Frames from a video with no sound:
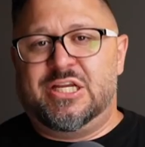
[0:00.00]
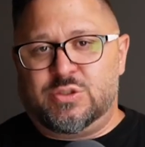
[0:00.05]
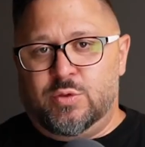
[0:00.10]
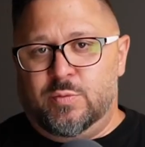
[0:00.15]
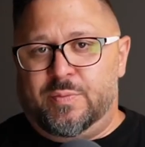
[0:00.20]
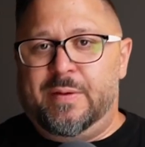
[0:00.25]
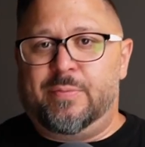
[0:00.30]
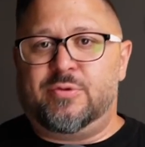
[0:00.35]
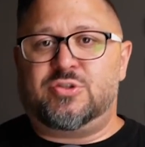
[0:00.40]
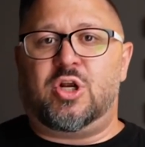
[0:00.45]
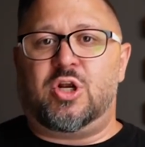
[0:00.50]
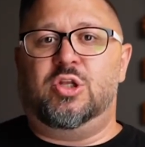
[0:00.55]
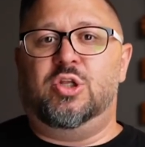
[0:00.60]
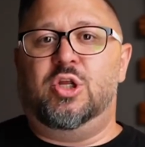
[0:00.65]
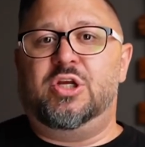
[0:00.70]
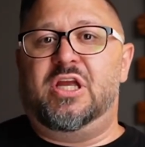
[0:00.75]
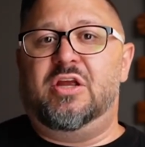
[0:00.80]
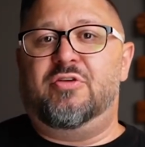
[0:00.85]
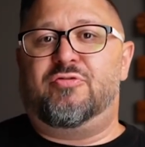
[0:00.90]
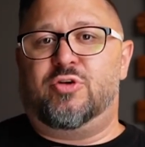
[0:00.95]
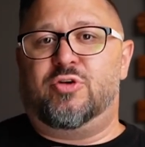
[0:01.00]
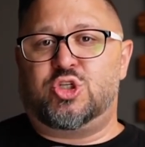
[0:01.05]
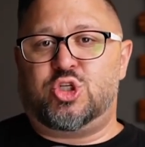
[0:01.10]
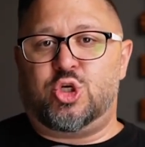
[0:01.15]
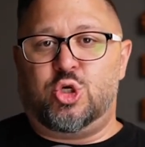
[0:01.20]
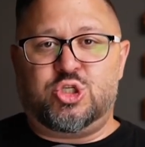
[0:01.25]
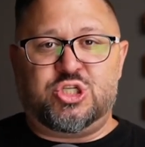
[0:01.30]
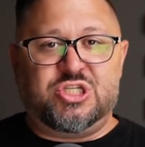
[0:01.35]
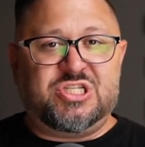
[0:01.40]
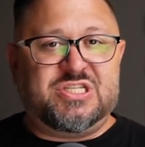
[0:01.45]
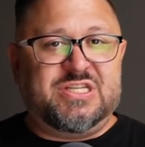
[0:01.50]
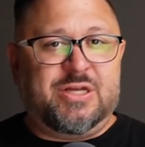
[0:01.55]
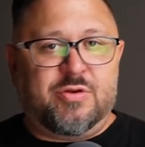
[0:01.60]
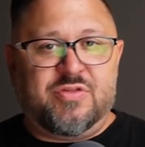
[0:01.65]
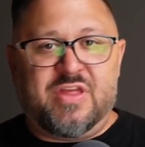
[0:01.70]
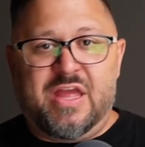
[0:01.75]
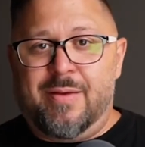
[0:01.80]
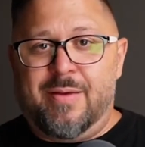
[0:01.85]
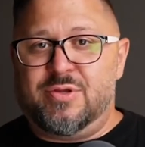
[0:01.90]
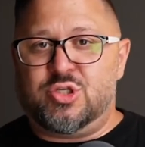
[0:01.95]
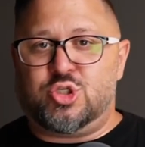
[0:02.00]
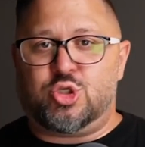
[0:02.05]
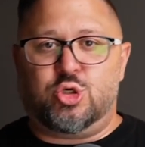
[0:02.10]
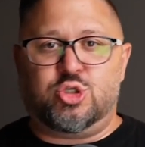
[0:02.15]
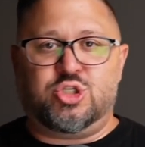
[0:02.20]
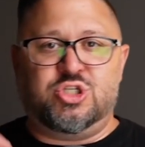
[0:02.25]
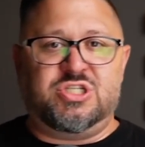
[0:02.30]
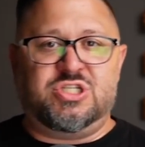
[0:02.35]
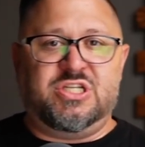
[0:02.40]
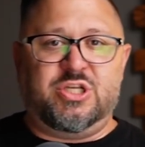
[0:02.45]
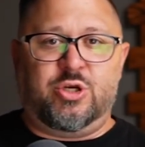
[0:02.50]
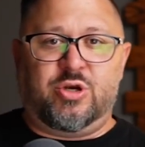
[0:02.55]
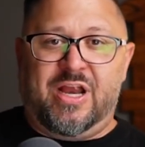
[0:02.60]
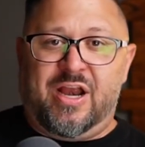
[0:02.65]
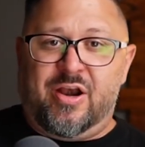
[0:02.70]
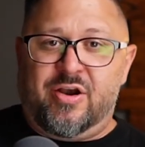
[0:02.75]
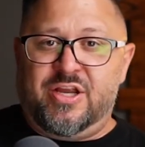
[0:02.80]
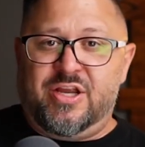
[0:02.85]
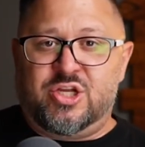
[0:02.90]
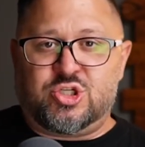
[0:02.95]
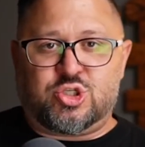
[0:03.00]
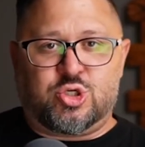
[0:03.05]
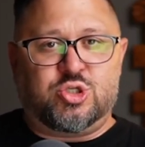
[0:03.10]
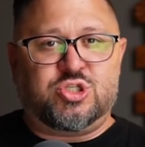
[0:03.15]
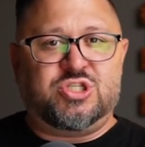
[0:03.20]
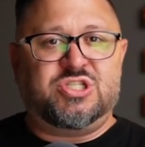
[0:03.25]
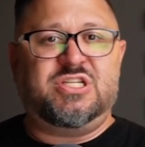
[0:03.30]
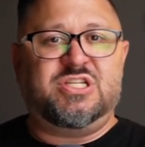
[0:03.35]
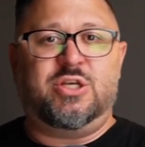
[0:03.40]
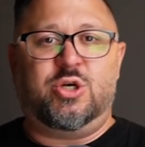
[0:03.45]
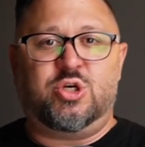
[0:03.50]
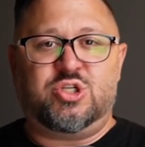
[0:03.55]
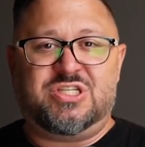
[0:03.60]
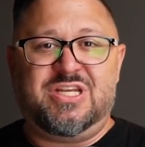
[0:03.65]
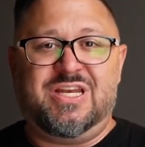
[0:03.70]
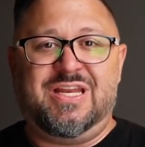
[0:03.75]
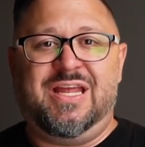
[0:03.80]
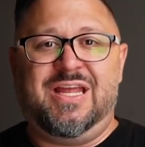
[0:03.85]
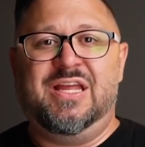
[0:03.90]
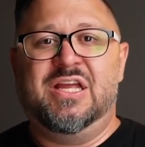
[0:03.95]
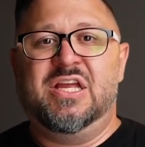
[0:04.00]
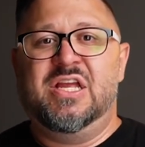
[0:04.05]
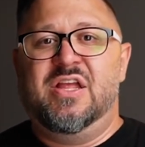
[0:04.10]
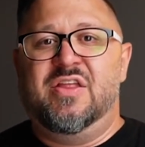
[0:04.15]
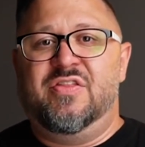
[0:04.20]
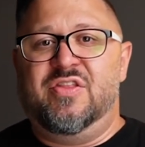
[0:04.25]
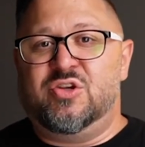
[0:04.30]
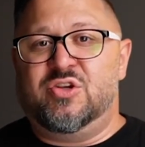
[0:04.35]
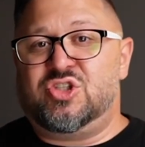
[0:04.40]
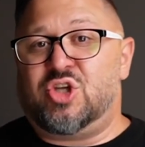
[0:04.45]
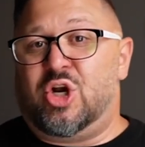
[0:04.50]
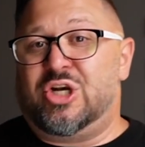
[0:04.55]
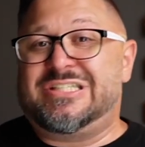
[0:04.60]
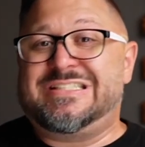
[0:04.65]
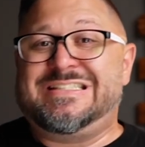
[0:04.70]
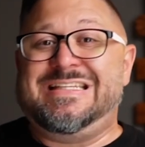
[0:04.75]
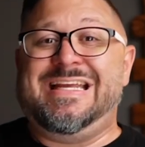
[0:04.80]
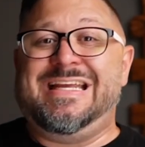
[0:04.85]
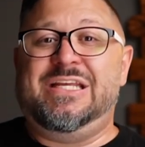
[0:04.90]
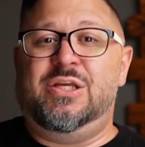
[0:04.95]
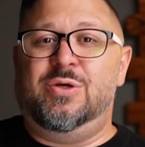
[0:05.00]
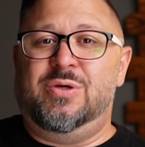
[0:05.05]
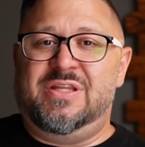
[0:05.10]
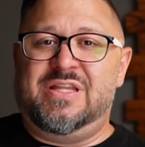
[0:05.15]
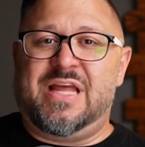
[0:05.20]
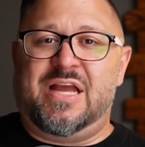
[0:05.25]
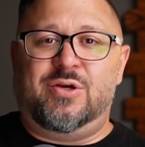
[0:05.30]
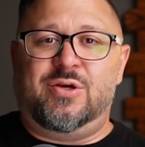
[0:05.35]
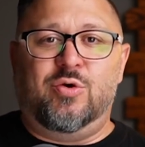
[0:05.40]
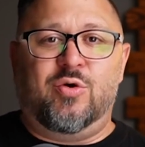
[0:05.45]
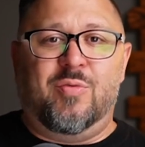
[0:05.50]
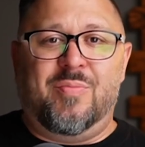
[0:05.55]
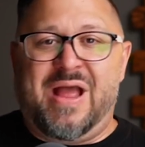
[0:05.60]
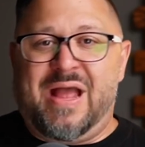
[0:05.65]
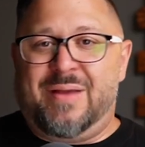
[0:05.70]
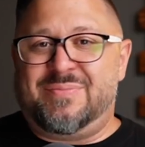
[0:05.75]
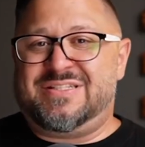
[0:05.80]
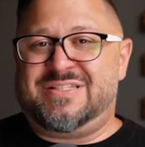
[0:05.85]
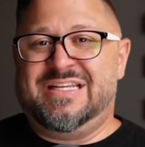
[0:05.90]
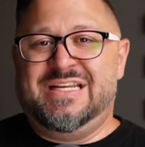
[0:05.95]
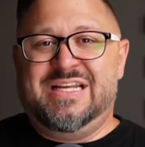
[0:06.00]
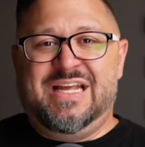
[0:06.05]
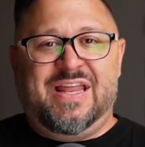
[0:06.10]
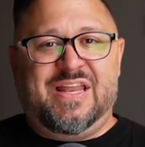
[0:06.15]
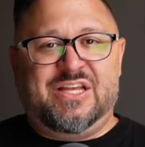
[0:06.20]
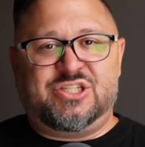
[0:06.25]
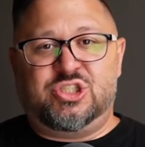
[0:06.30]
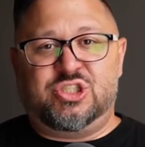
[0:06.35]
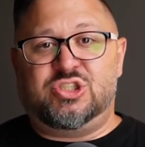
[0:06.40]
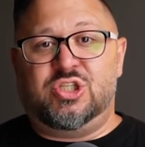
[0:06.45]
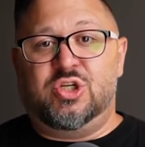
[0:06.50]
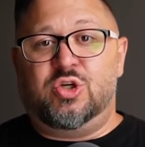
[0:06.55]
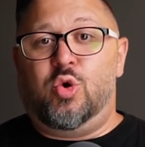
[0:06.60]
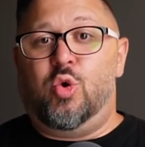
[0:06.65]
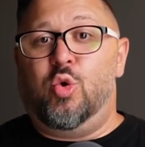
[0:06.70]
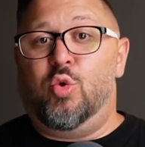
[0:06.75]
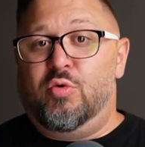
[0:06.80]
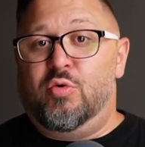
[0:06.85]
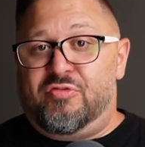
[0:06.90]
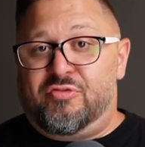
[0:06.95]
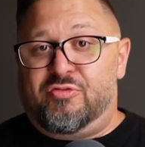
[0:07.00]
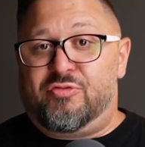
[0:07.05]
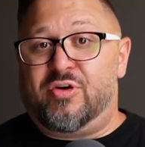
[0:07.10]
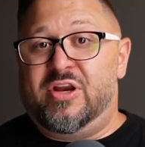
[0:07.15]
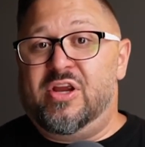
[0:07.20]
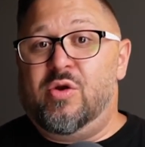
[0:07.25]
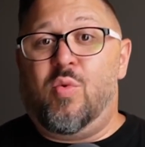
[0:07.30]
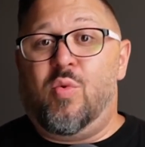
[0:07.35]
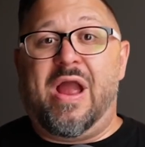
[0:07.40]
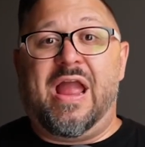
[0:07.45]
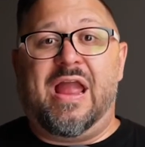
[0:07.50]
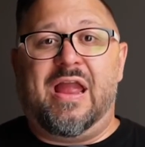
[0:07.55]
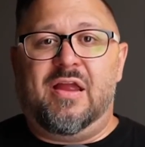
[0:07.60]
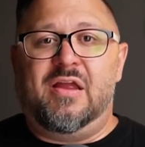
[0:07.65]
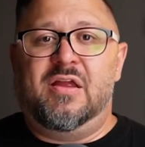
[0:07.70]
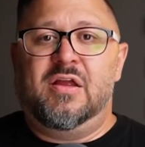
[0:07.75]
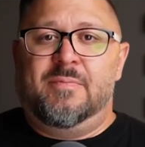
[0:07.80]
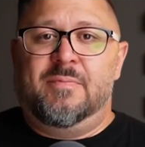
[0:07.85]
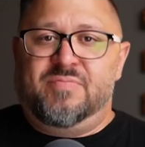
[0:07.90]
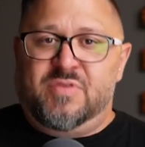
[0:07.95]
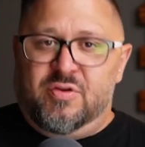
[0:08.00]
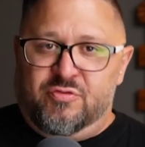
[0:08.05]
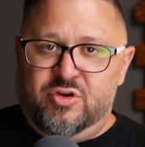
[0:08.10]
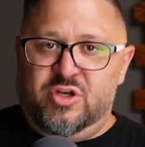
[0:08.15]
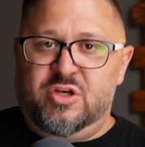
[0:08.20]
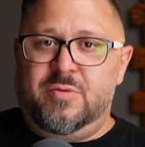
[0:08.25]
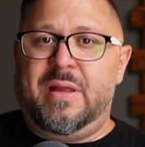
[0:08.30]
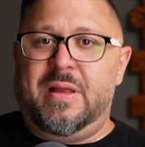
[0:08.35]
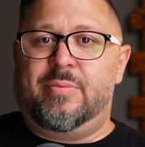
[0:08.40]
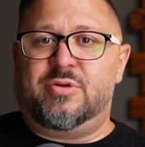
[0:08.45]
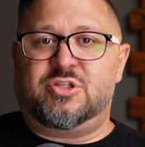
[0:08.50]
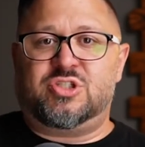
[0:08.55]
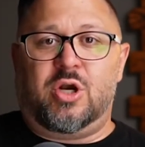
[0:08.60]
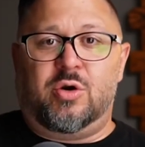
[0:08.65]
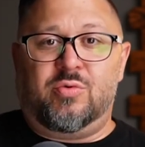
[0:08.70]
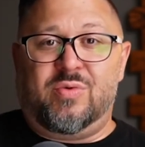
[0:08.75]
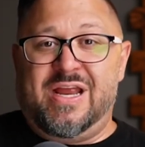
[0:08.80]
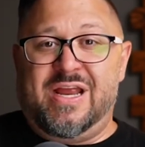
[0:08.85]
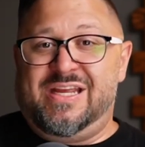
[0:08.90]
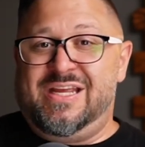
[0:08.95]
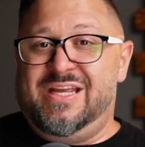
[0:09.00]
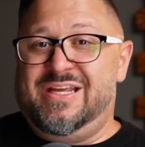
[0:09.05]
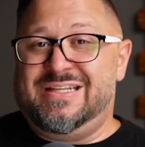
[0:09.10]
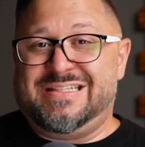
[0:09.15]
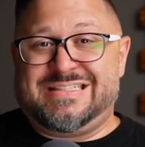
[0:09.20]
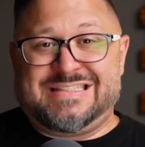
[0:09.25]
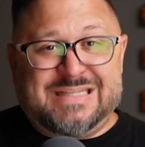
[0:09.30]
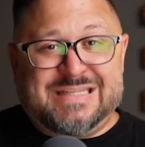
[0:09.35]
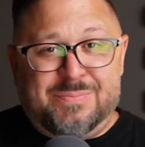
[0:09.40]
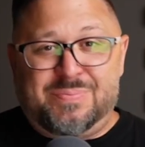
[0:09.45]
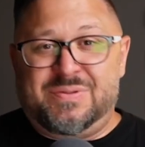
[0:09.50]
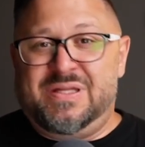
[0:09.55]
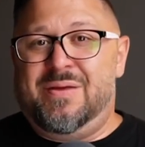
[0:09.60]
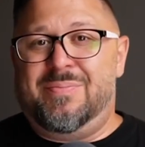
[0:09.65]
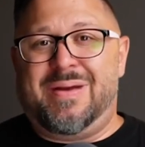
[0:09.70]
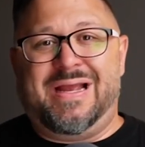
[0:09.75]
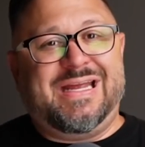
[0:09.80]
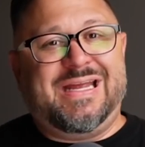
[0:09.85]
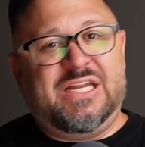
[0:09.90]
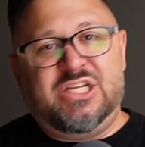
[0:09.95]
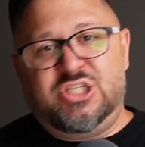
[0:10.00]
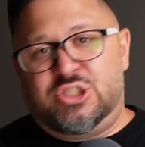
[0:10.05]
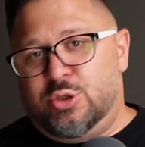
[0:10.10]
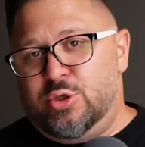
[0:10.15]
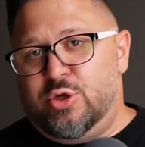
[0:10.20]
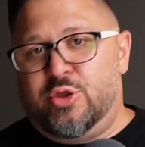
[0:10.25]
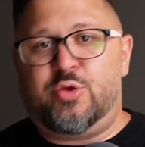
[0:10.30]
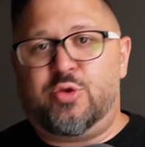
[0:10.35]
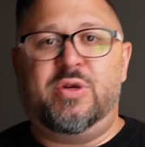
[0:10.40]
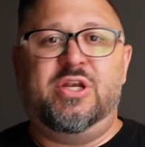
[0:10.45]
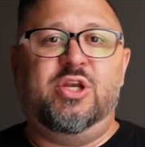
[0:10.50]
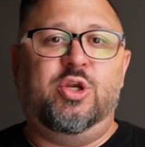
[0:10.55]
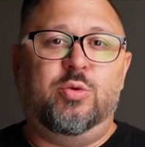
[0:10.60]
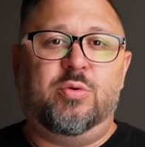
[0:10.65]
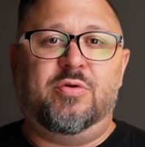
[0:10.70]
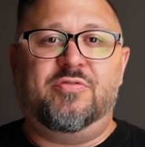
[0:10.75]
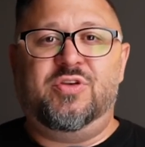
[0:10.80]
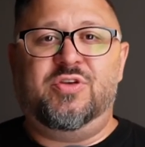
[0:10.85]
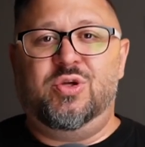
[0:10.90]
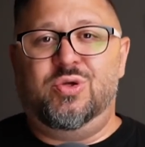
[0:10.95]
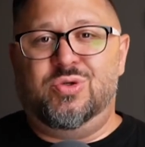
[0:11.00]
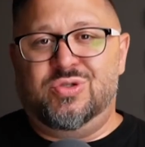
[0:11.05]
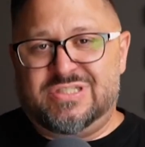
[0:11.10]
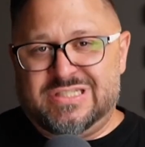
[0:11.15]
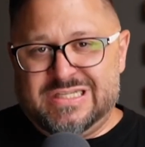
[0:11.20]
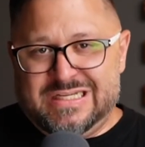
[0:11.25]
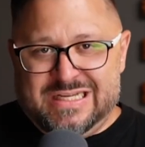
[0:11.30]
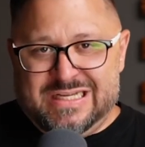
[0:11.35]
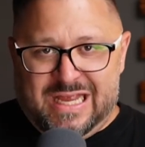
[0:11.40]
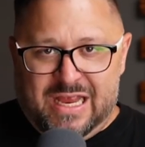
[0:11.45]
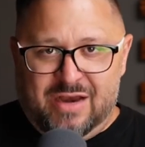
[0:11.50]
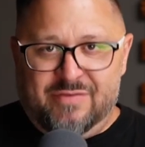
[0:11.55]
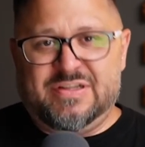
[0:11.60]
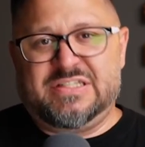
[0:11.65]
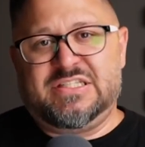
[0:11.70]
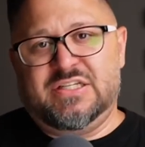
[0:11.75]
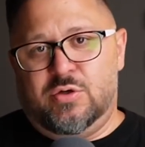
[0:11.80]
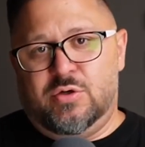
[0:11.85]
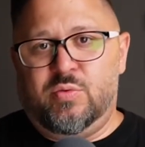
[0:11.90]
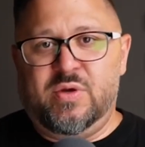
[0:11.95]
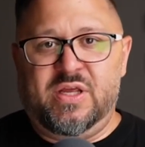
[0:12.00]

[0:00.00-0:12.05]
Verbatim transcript: So when people start looking for churches near them and churches in your area, churches in your city, they'll start seeing you in that Google Maps apps. And that's just a cool free way for you to be able to start ranking simply by getting two to three new reviews every single